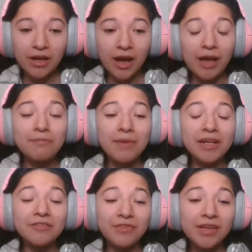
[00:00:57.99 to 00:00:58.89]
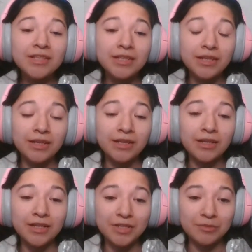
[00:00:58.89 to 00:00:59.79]
I manifested it
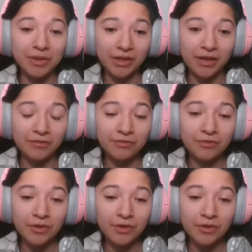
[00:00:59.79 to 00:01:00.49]
into my life,